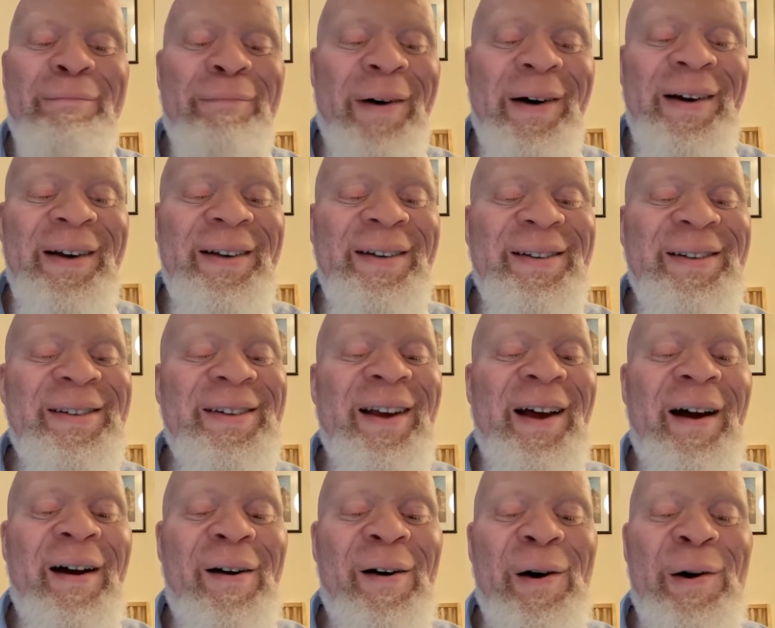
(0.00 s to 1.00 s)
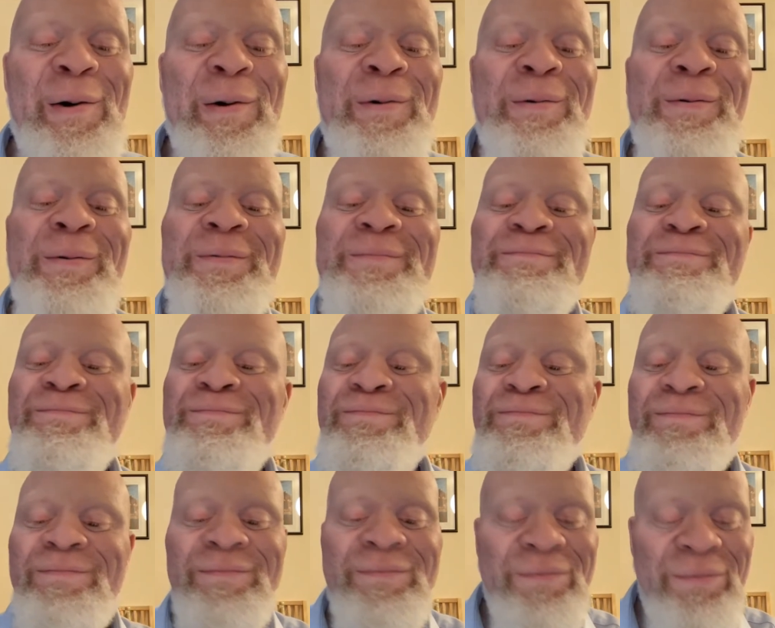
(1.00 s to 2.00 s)
But it's the whole,
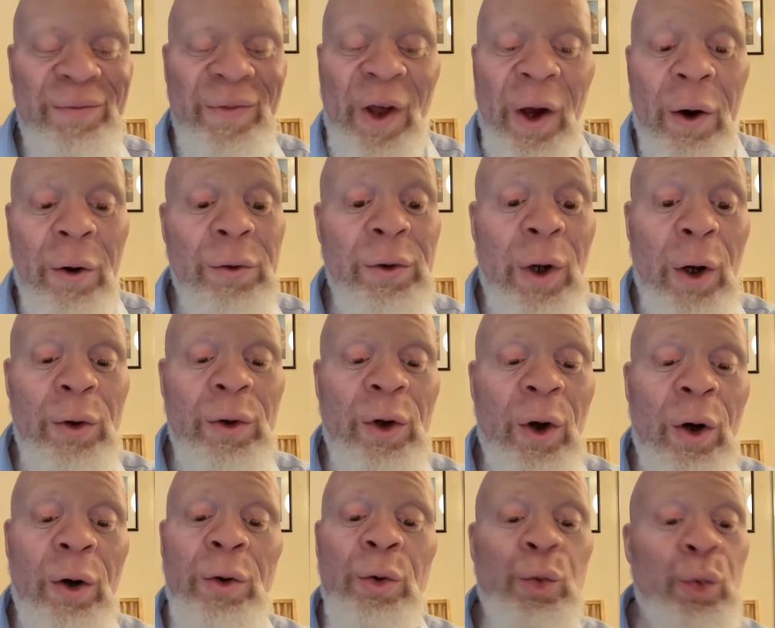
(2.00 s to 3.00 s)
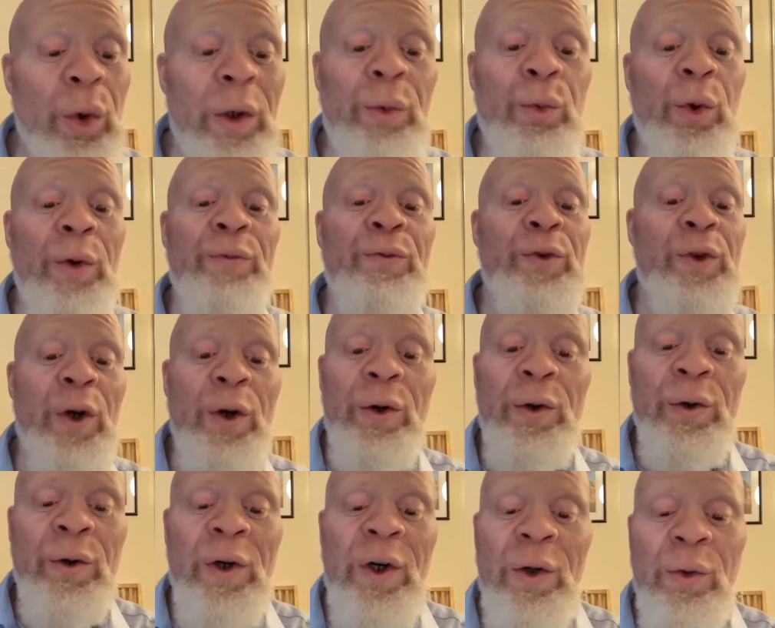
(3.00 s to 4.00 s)
oh no, Kong, we're with
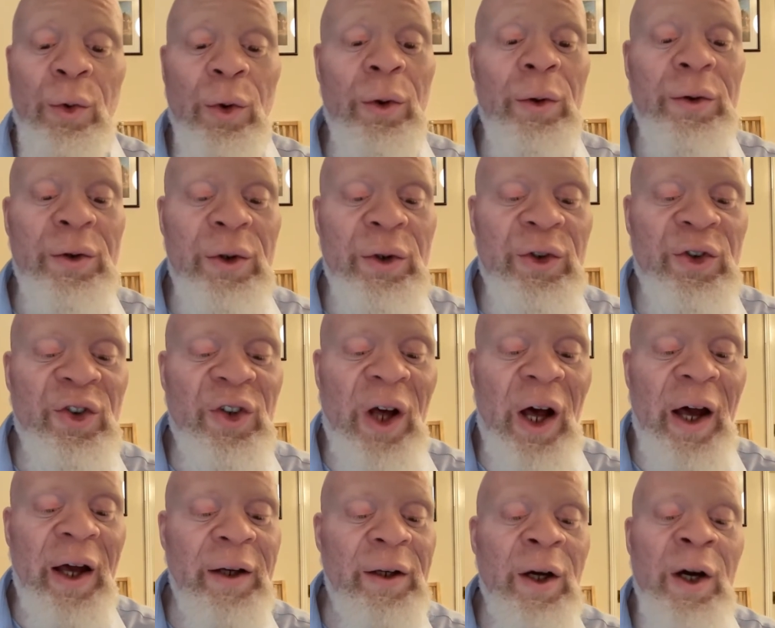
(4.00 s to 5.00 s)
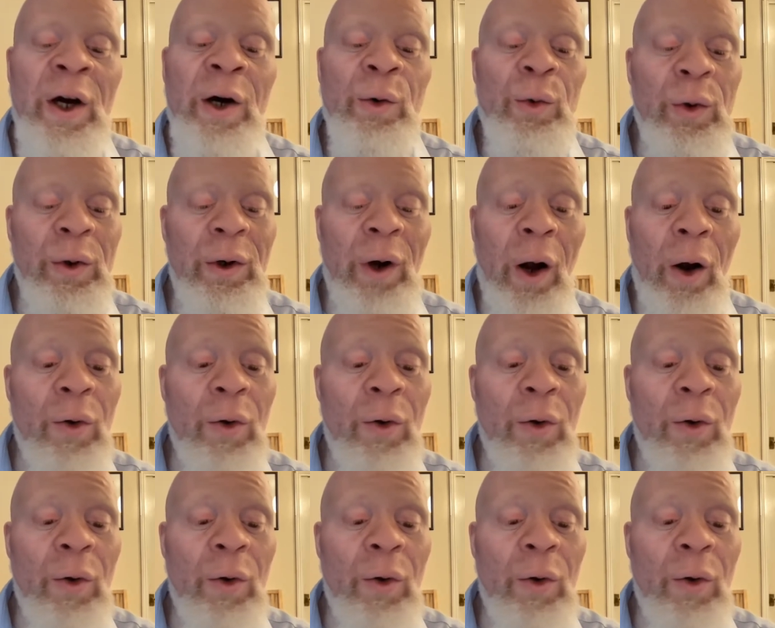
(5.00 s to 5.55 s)
you. We're on your side. We're